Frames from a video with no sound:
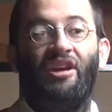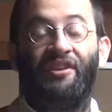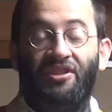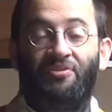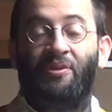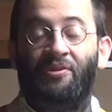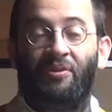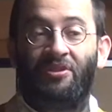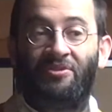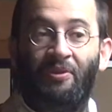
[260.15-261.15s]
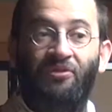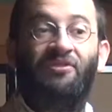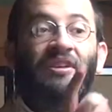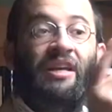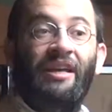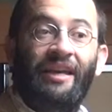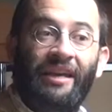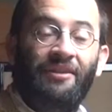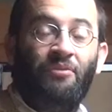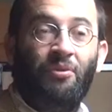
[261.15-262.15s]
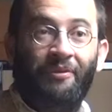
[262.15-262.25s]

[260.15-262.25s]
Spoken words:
And that's when he was spotted in Rome.